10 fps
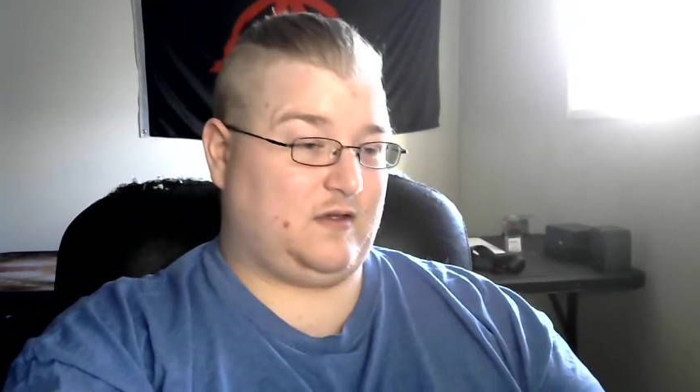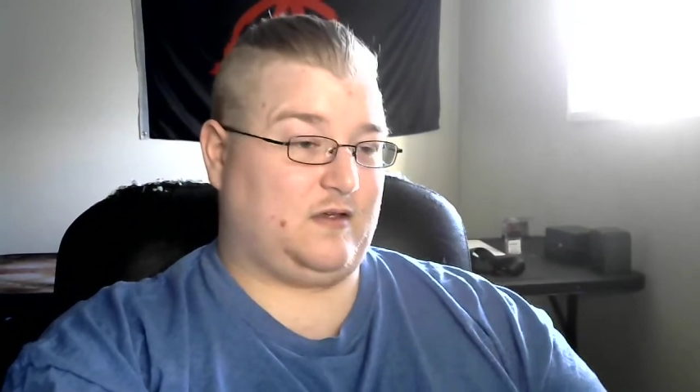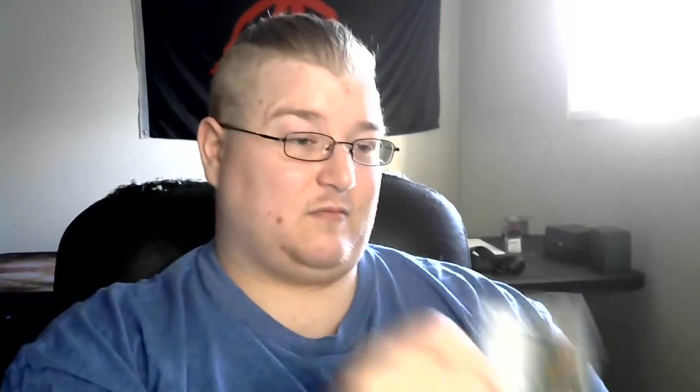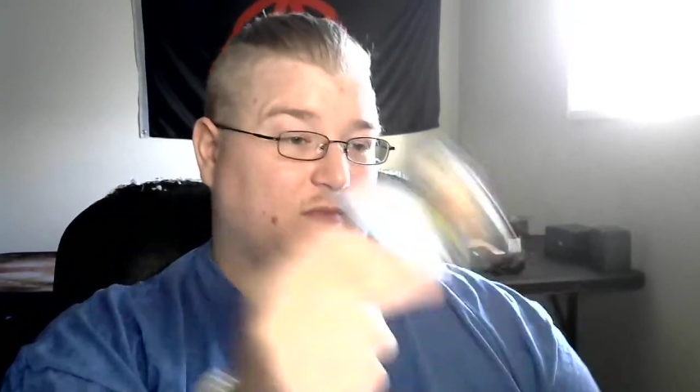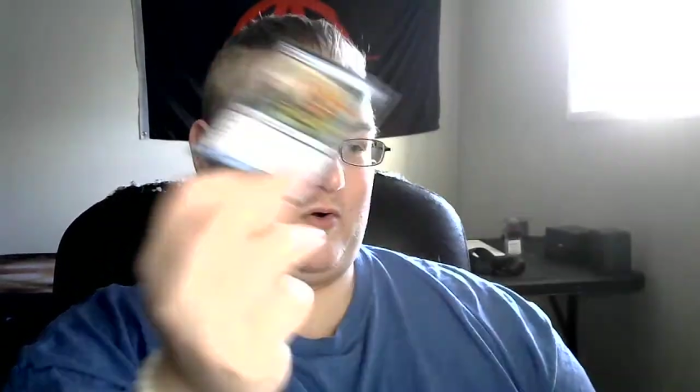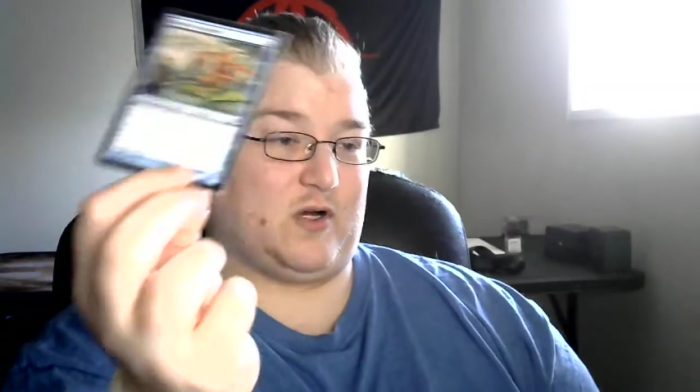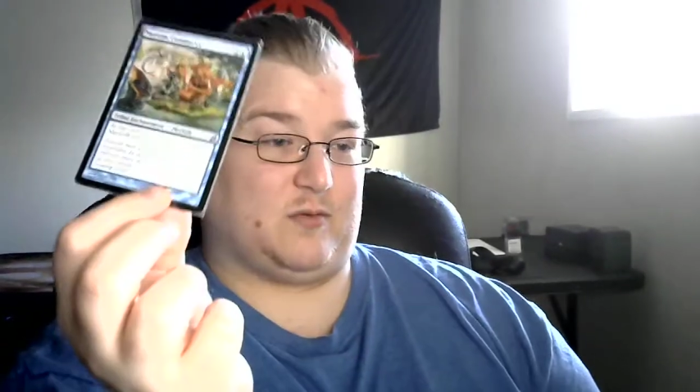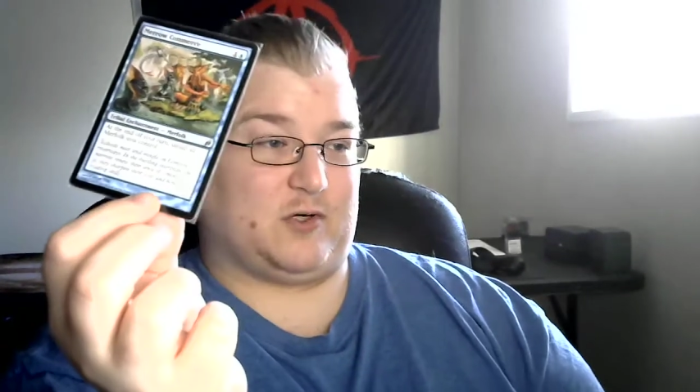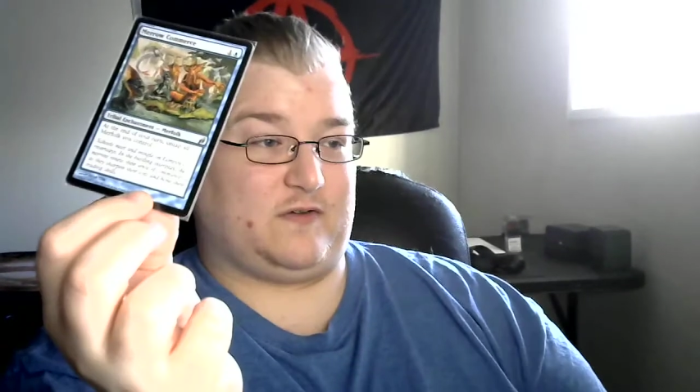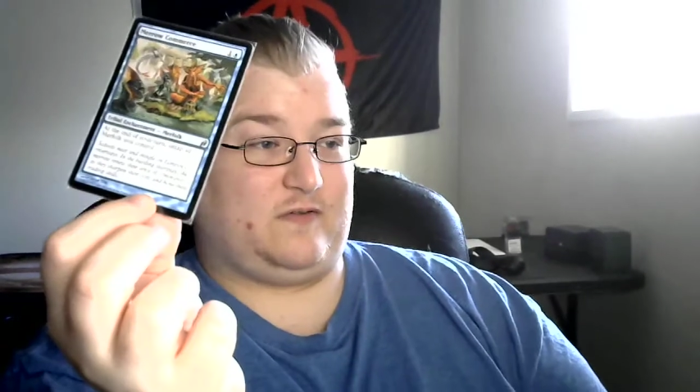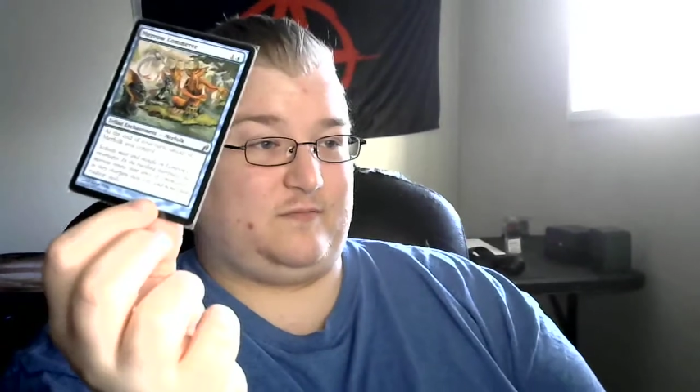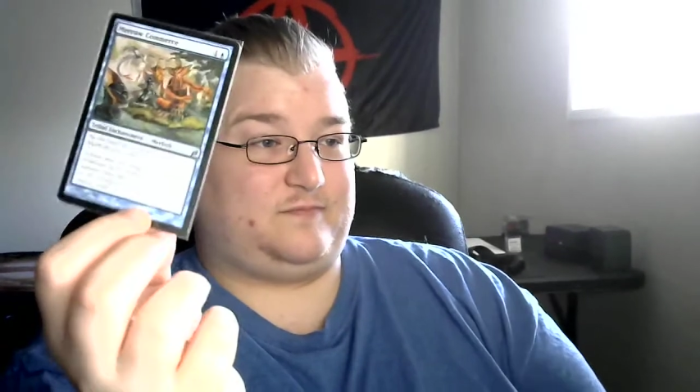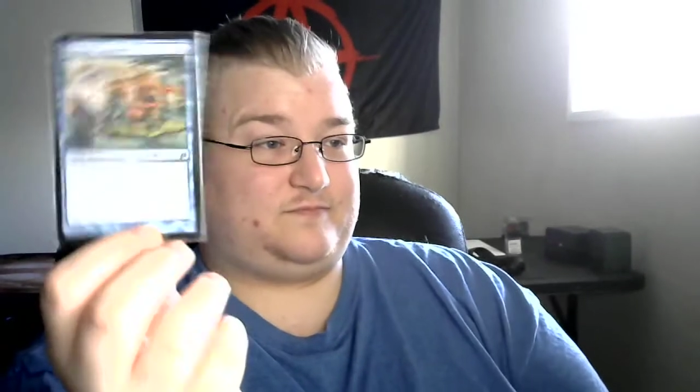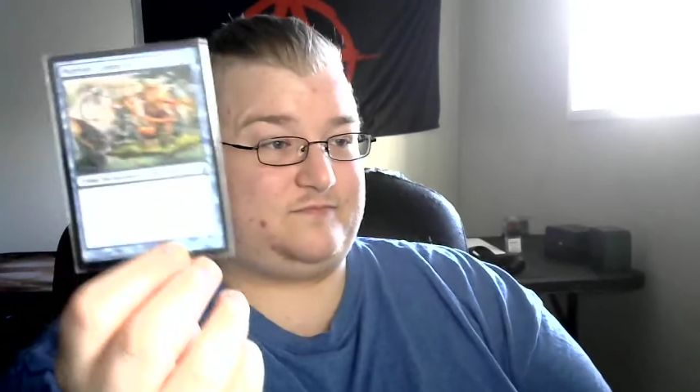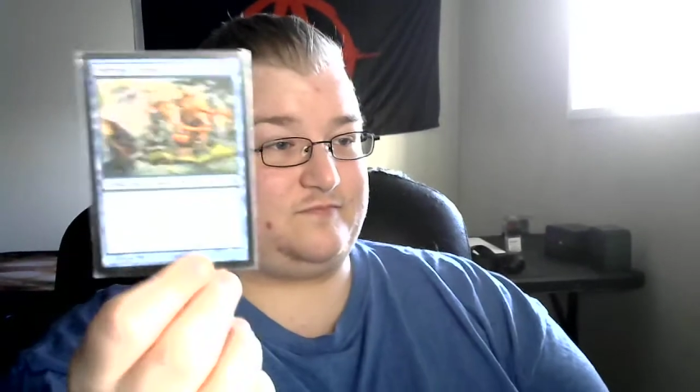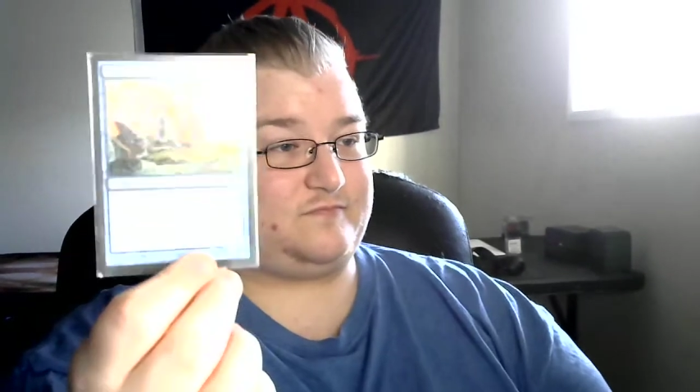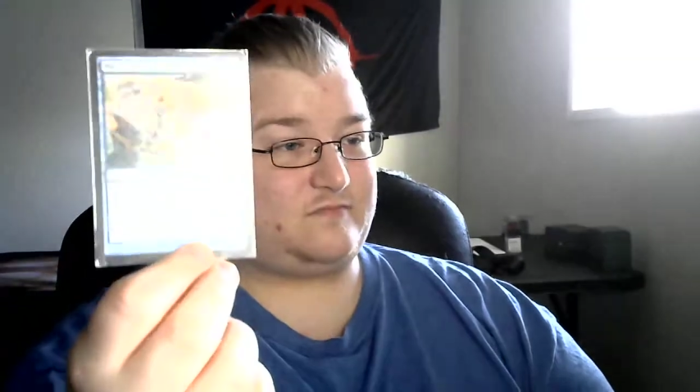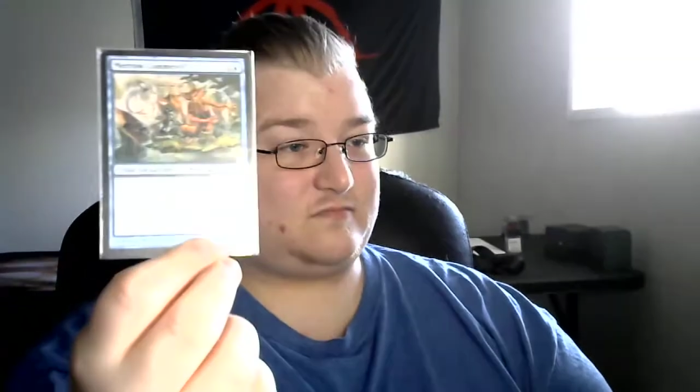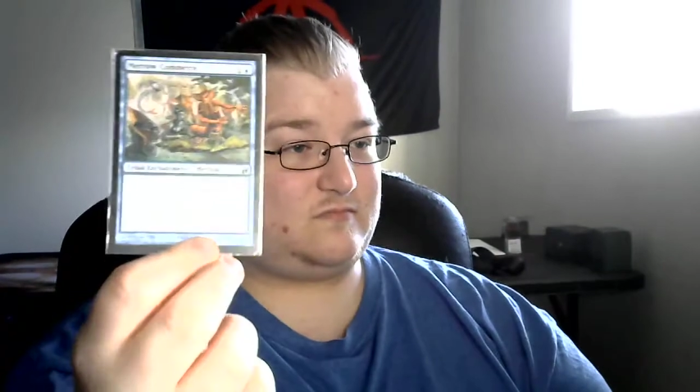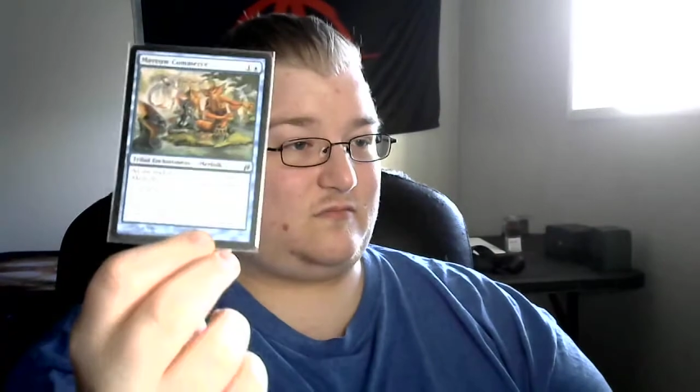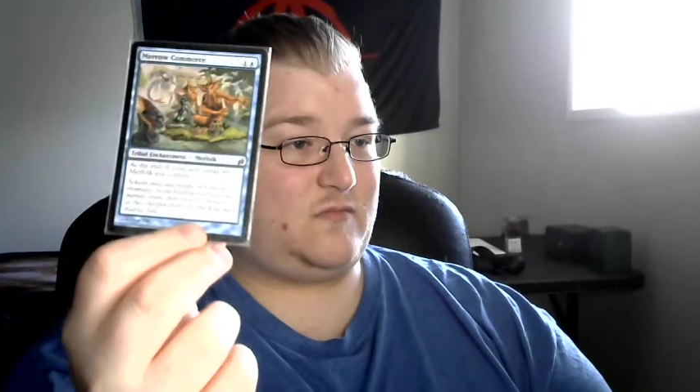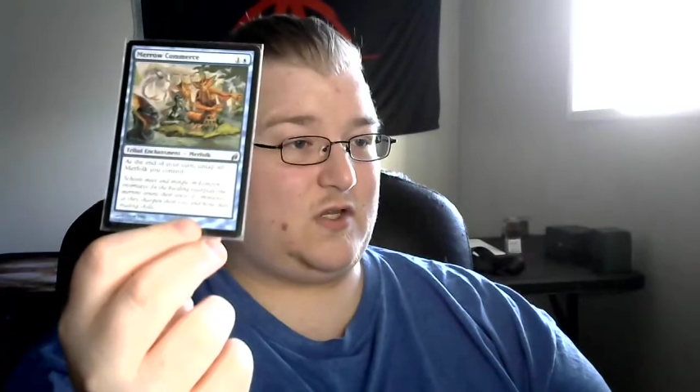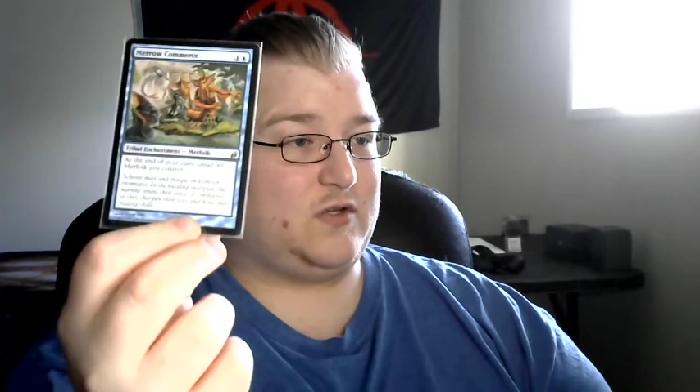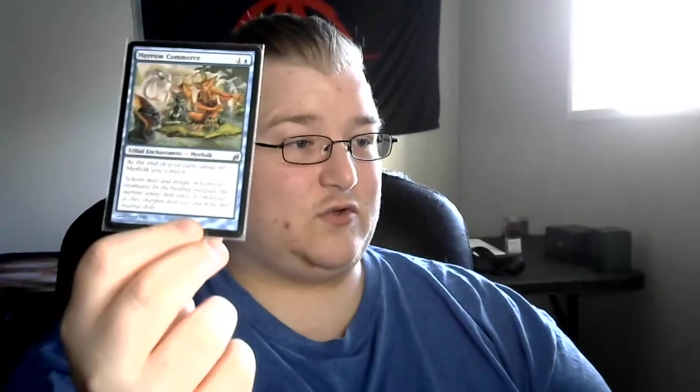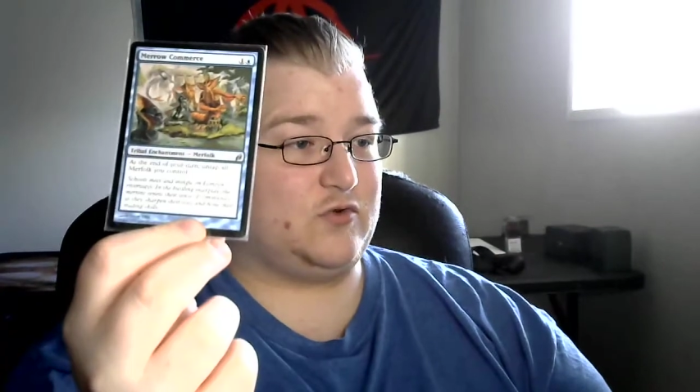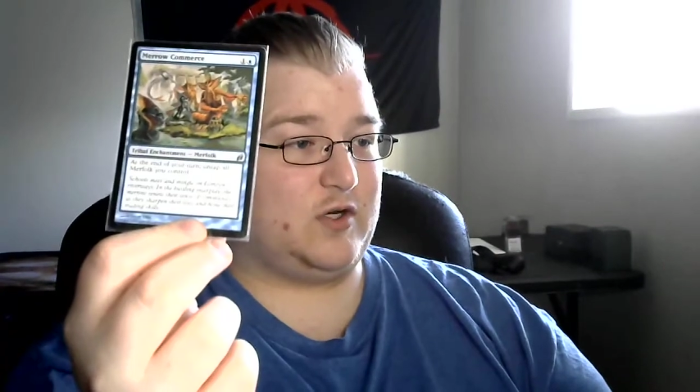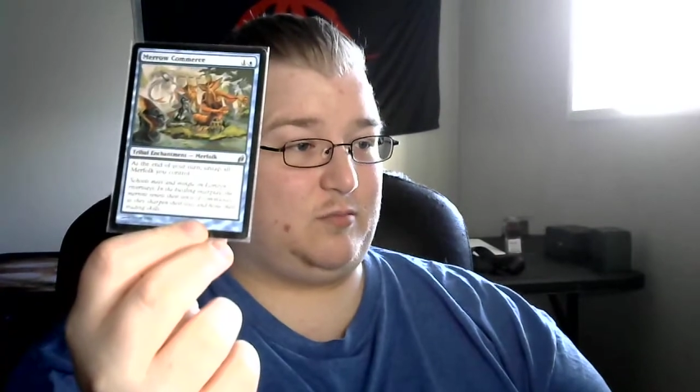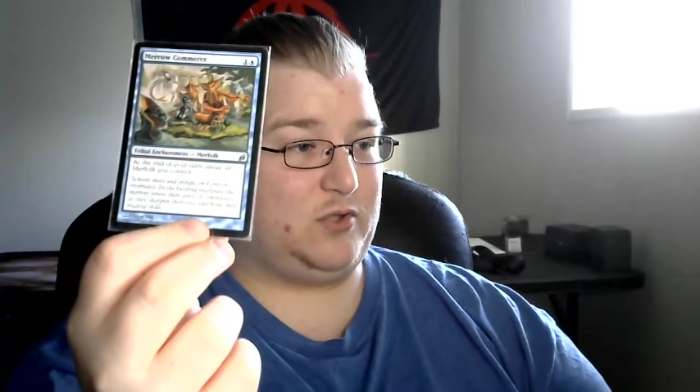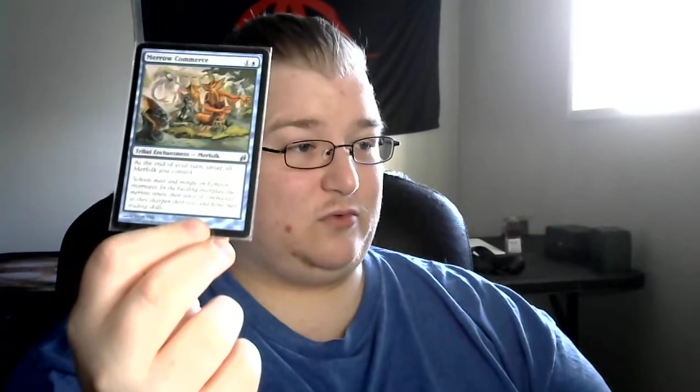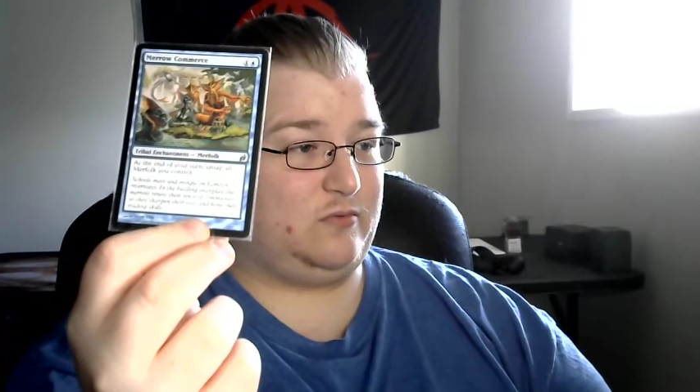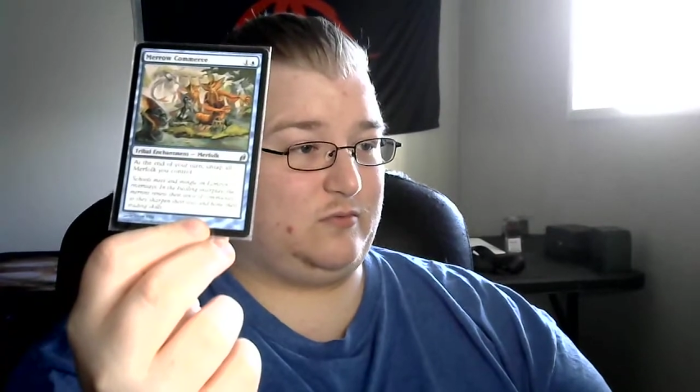Merrill Commerce. 2 drop blue,